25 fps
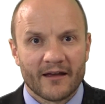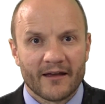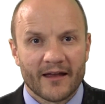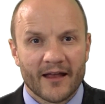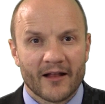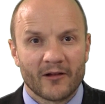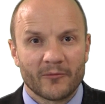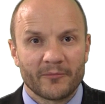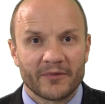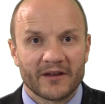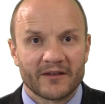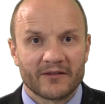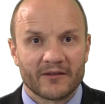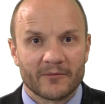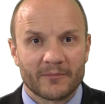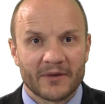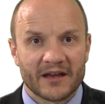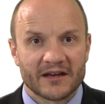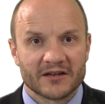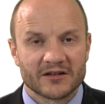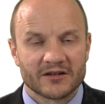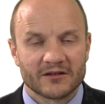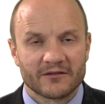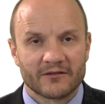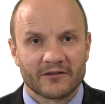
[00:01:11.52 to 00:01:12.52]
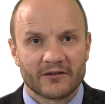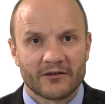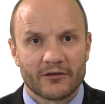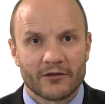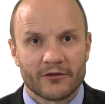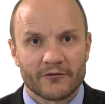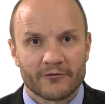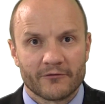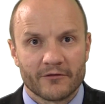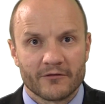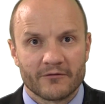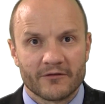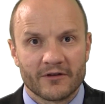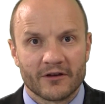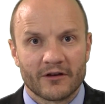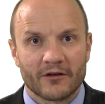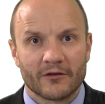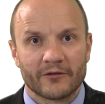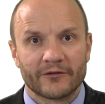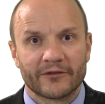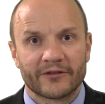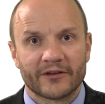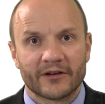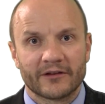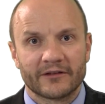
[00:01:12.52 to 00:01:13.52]
helping the patients through the
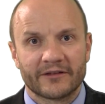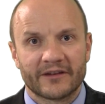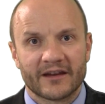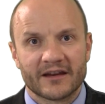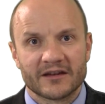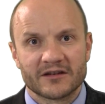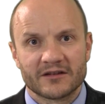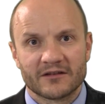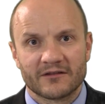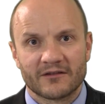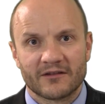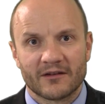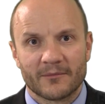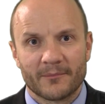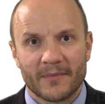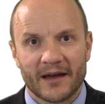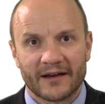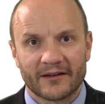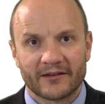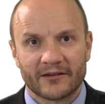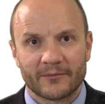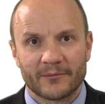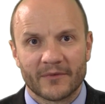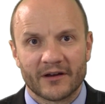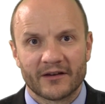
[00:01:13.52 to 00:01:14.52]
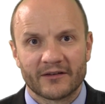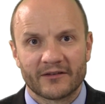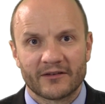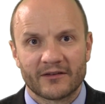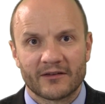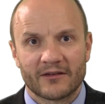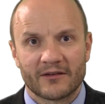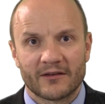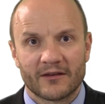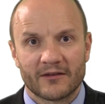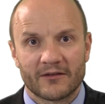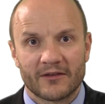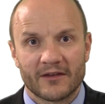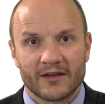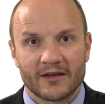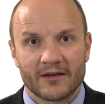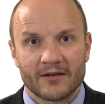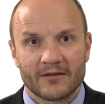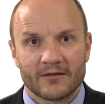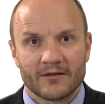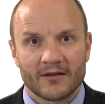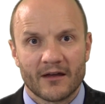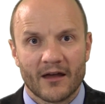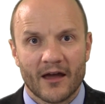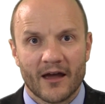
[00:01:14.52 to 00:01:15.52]
consultation to maximise
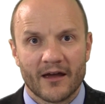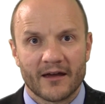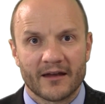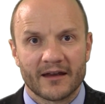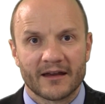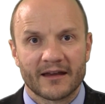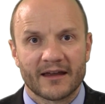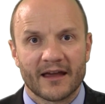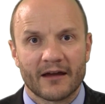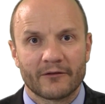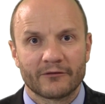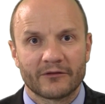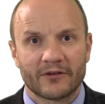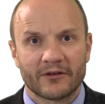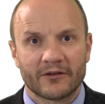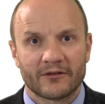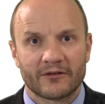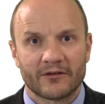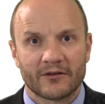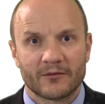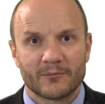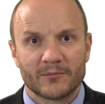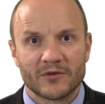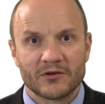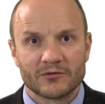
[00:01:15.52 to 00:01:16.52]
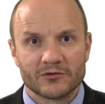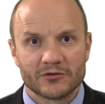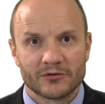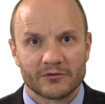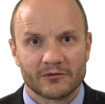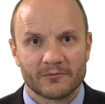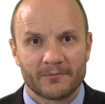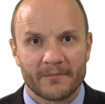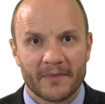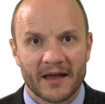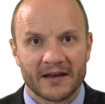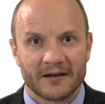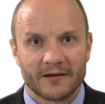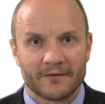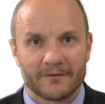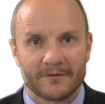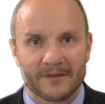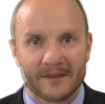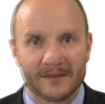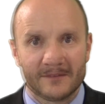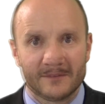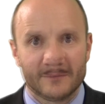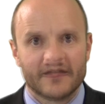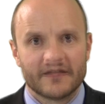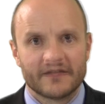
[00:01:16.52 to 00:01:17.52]
the encounter to mutual
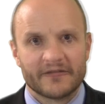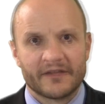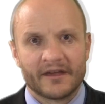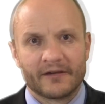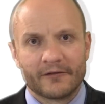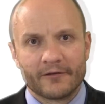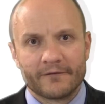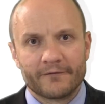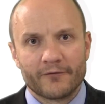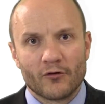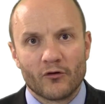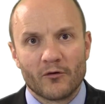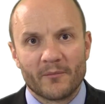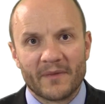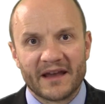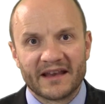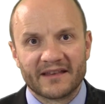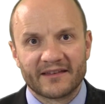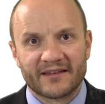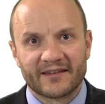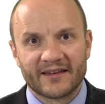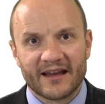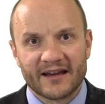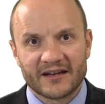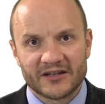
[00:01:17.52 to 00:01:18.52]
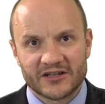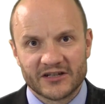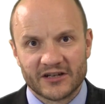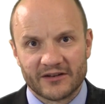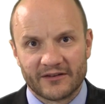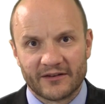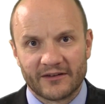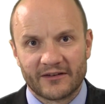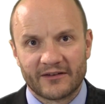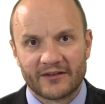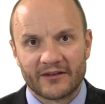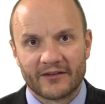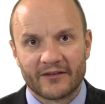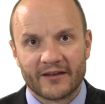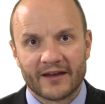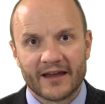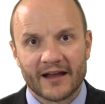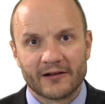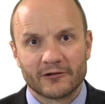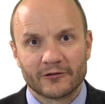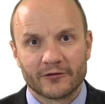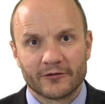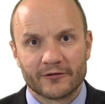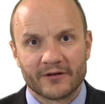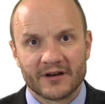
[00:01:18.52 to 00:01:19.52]
benefit. There are four main sections to the
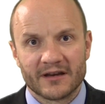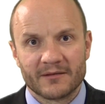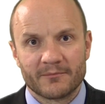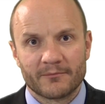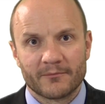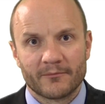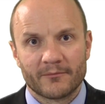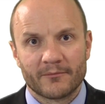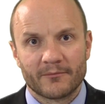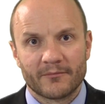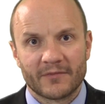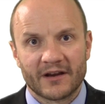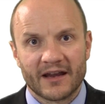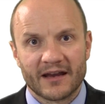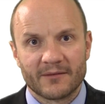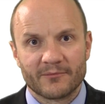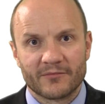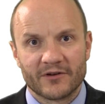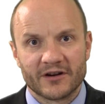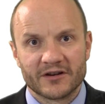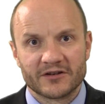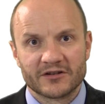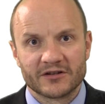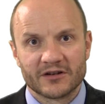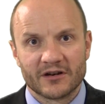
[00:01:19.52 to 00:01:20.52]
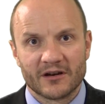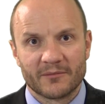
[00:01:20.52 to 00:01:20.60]
Calgary-Cambridge